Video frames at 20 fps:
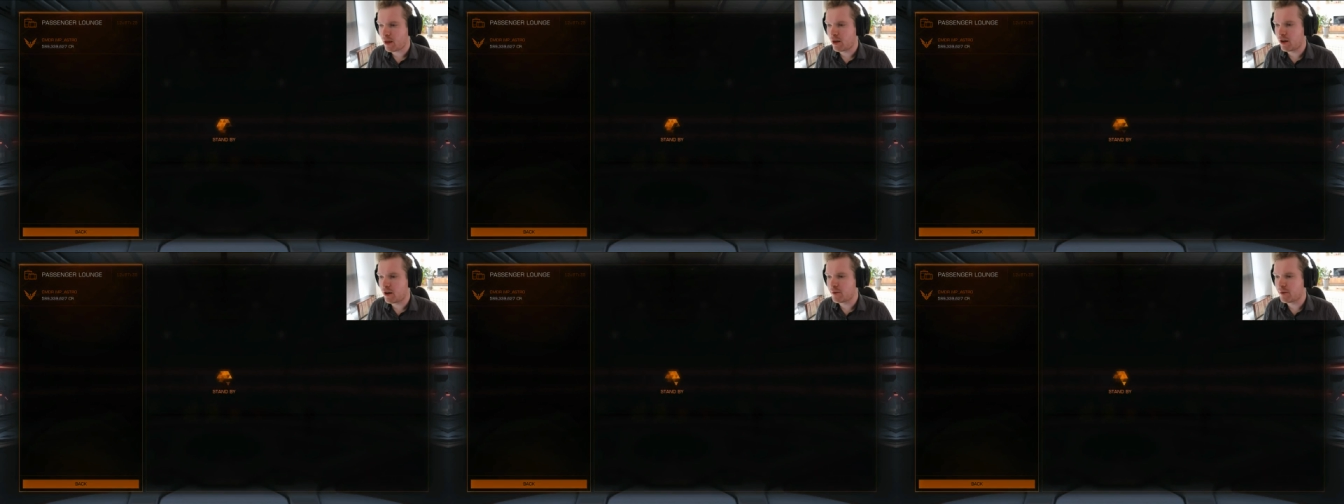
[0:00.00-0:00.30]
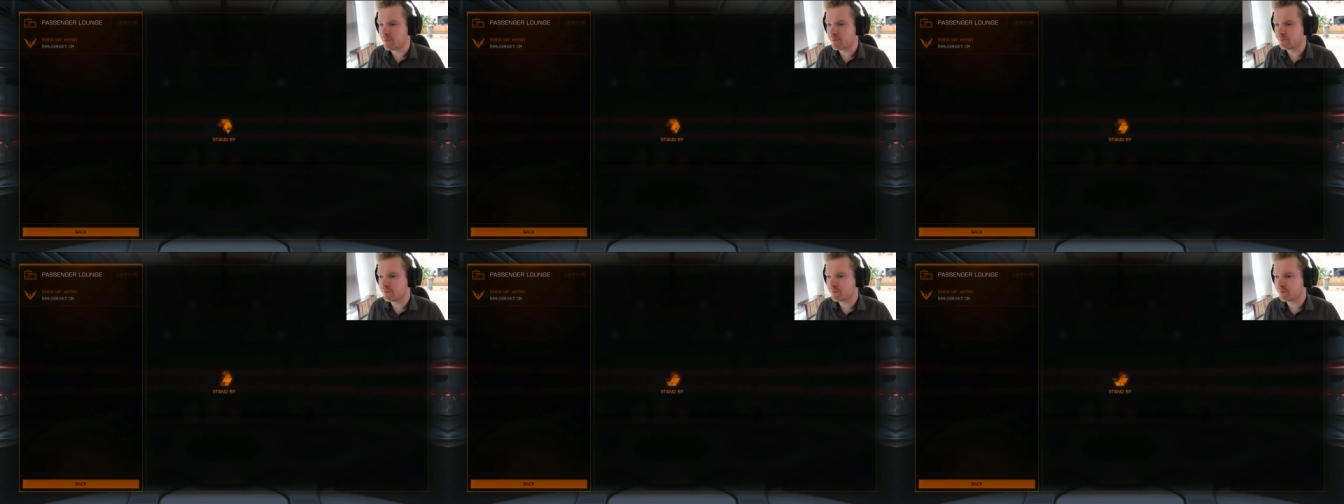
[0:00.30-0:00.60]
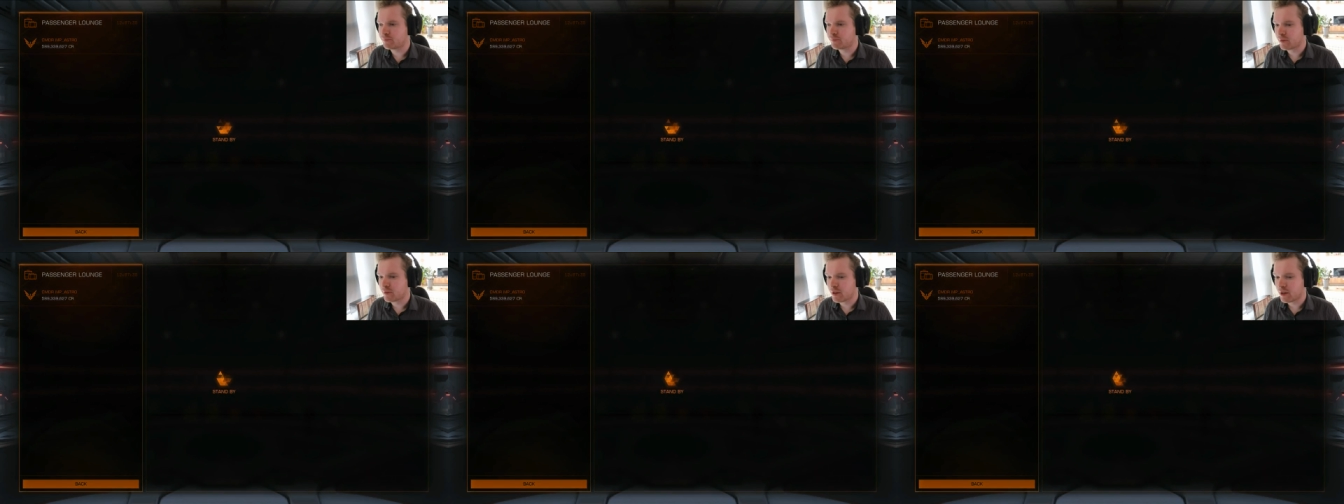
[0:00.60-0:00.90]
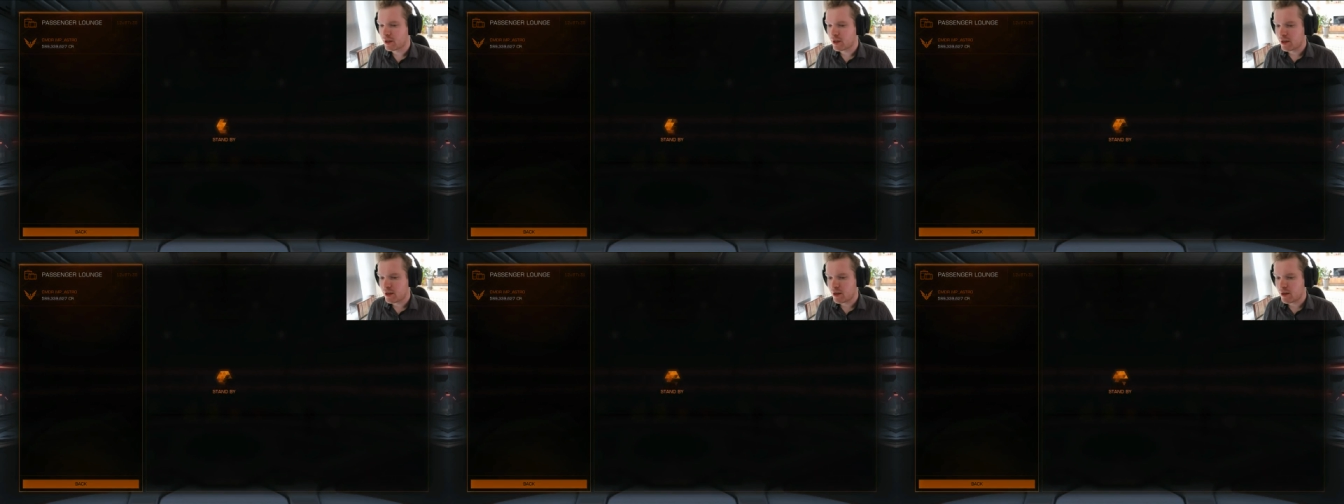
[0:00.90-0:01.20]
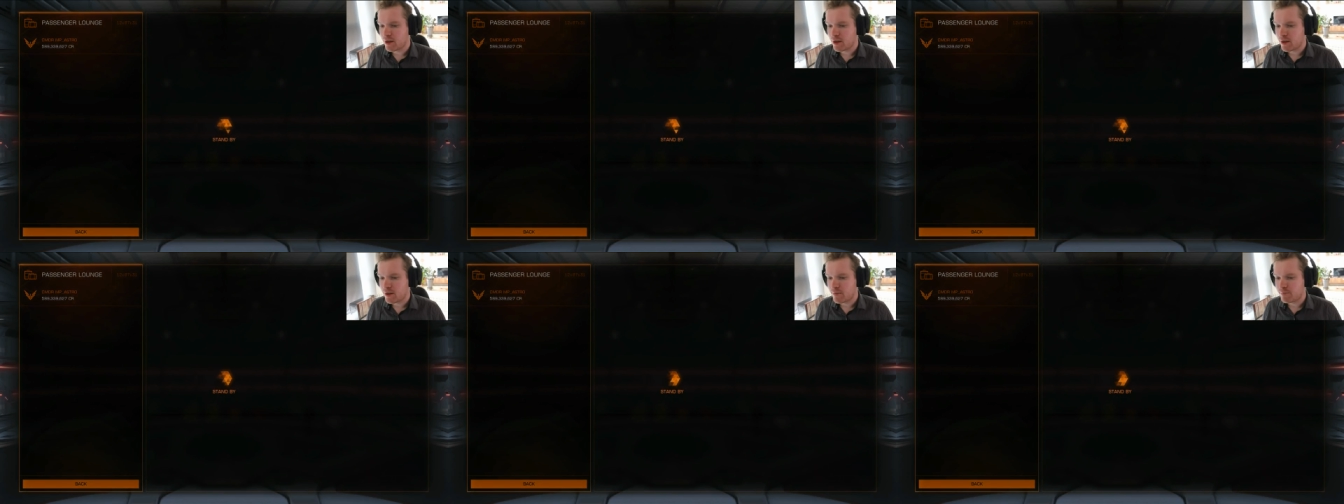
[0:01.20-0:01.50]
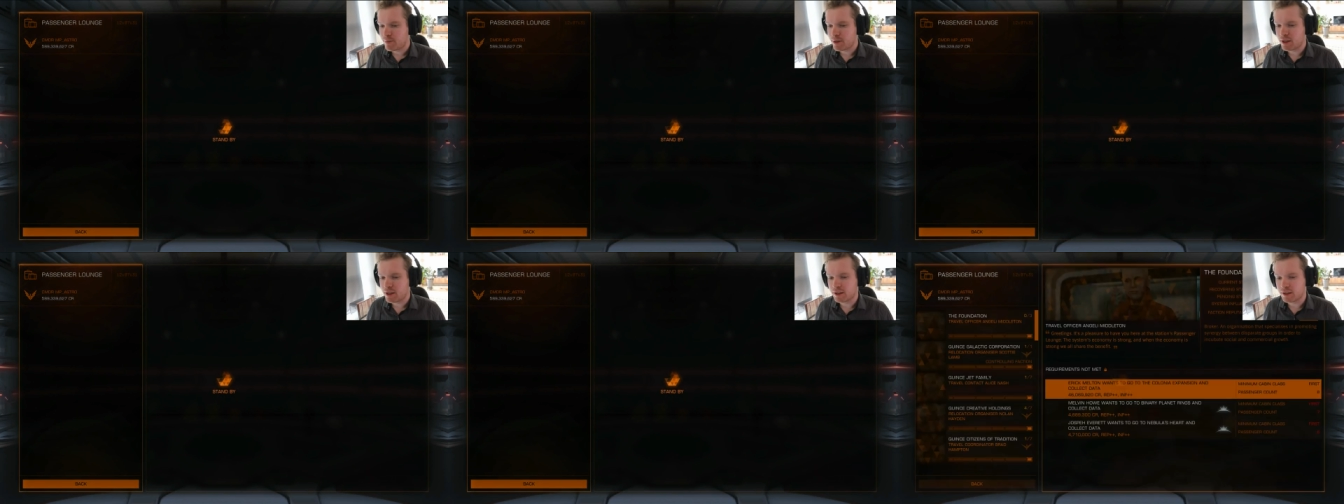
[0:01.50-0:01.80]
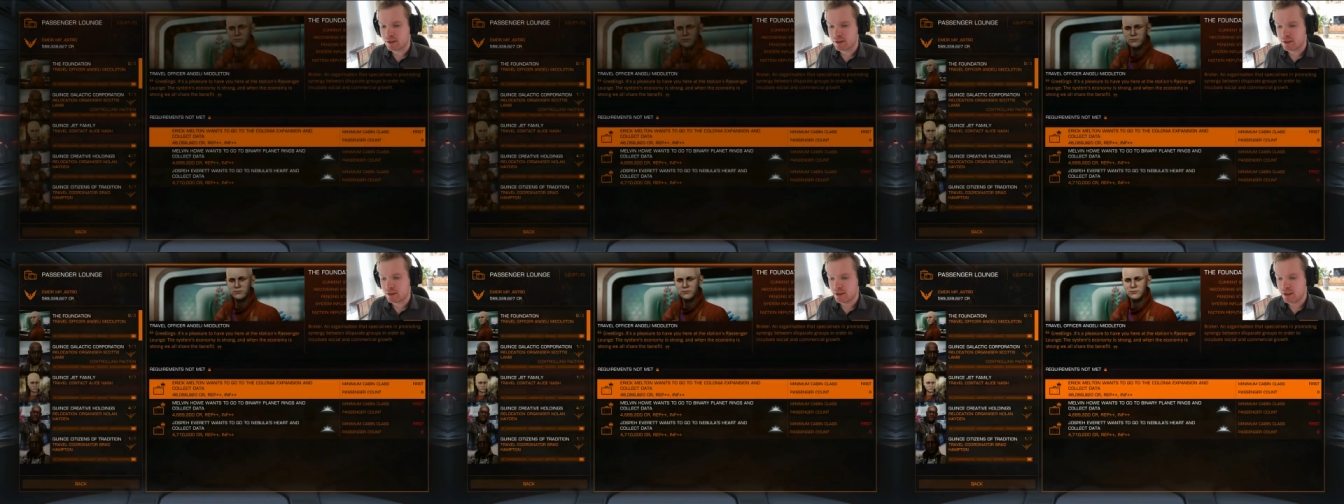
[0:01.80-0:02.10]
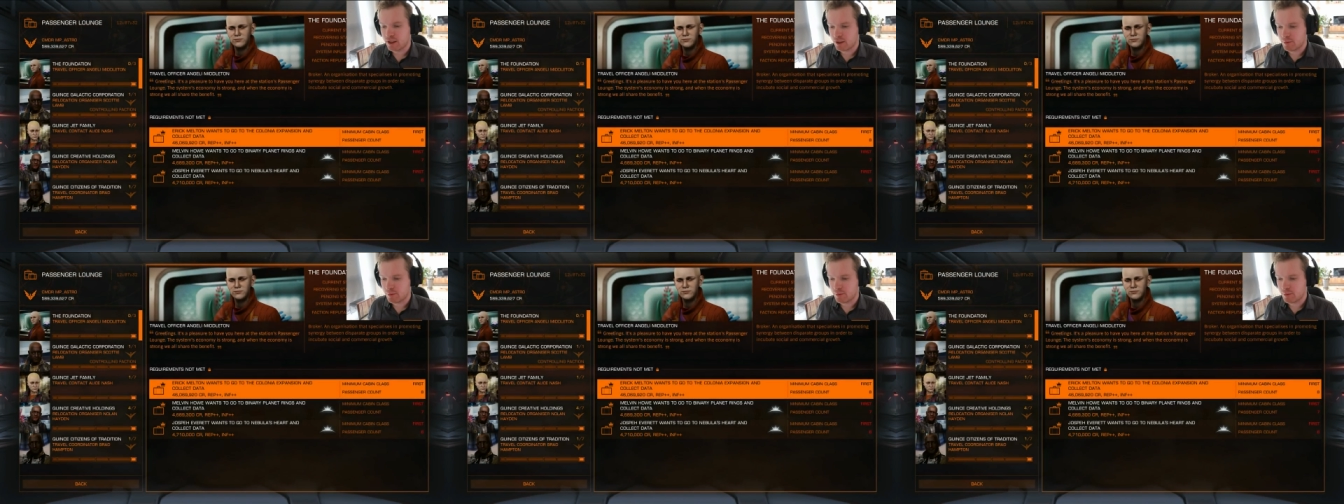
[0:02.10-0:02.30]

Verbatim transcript: Um, because that's